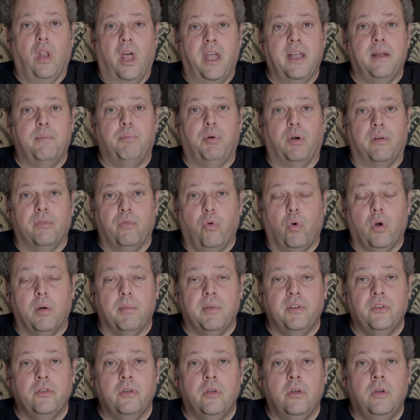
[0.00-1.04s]
light
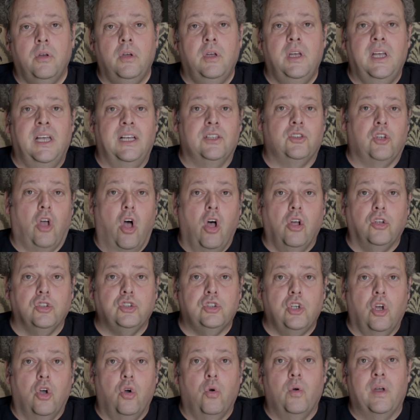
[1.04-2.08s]
performance. It's
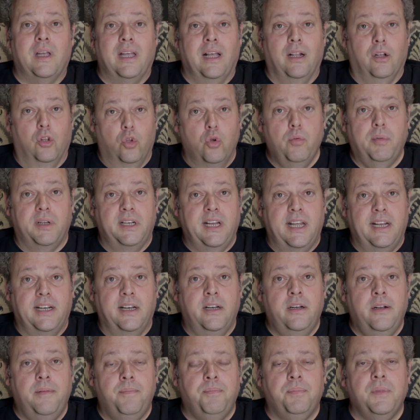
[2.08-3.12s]
also
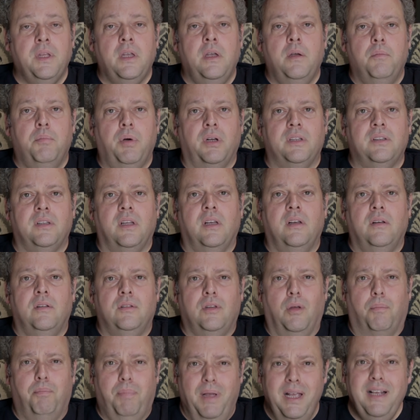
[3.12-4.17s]
illuminated. But
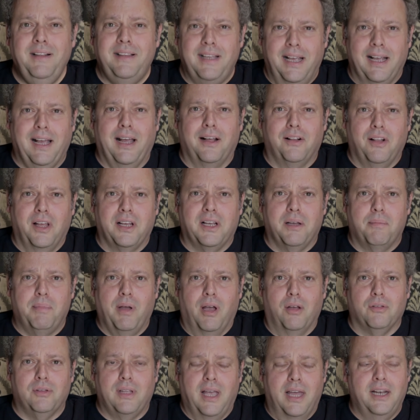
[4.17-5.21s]
the big thing I like
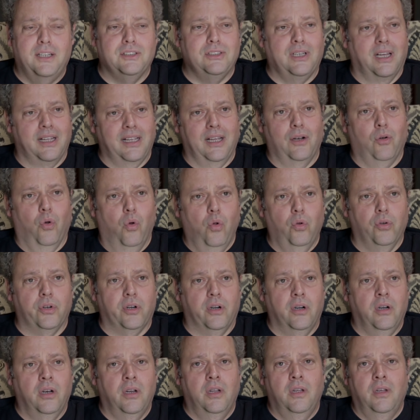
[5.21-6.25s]
about that is I get
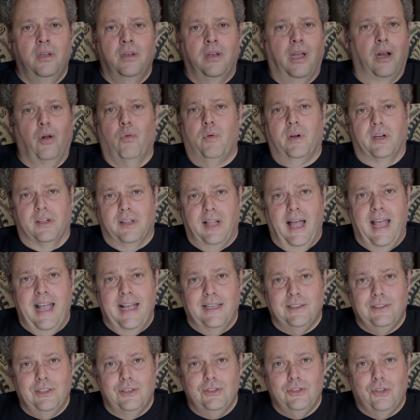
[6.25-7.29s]
older, I don't wear
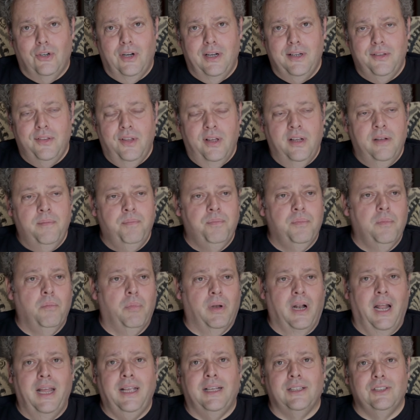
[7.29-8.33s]
glasses or anything,
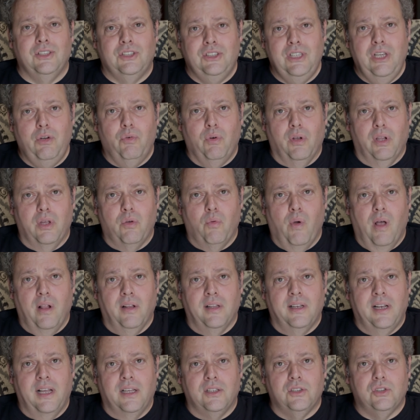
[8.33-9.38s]
but I can see really
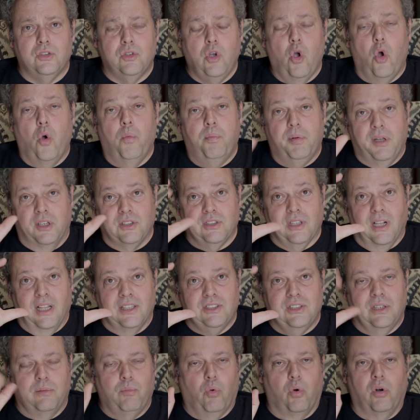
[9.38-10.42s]
well in that scope because it
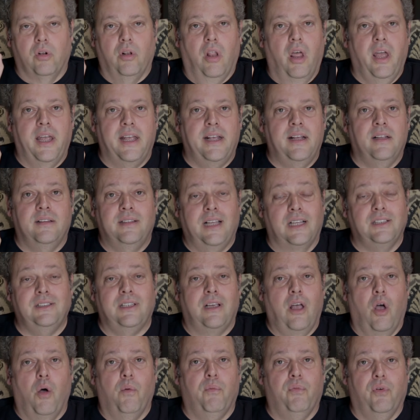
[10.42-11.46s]
lets in more light. That's
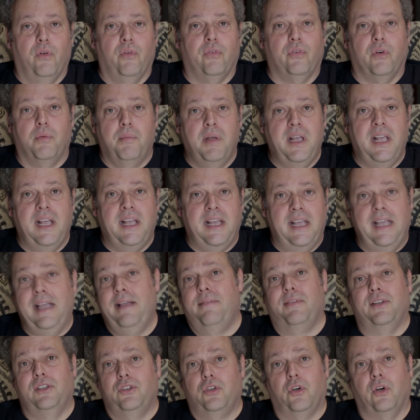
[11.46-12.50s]
helpful for me,
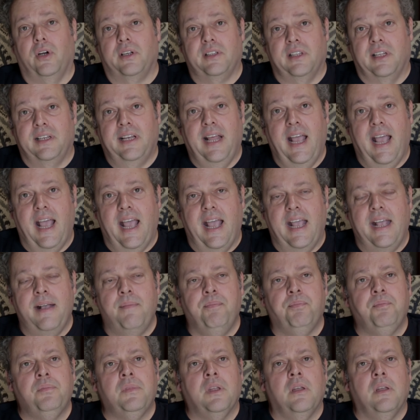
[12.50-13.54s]
even during the day.